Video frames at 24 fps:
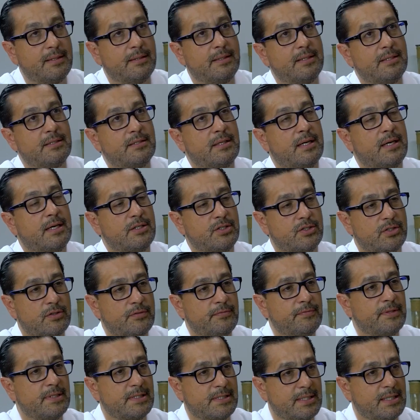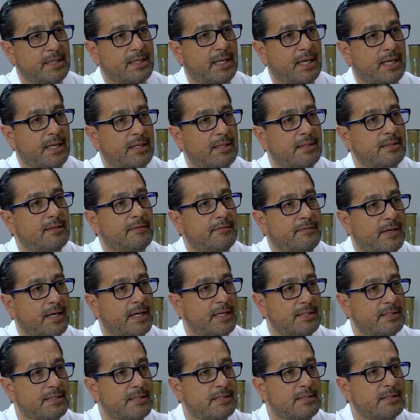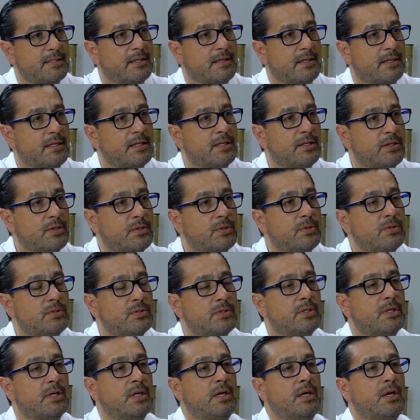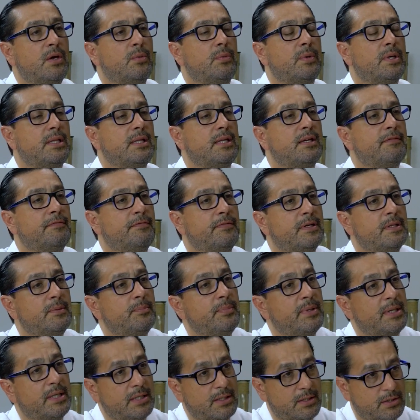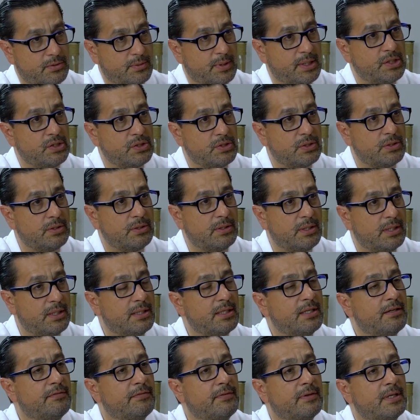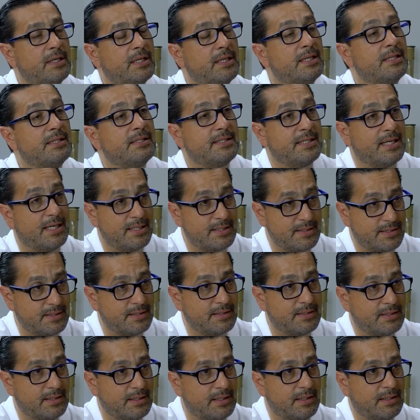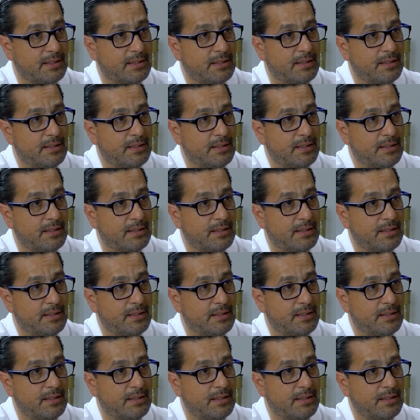These are sophisticated devices that are used with different penetration and different intensity.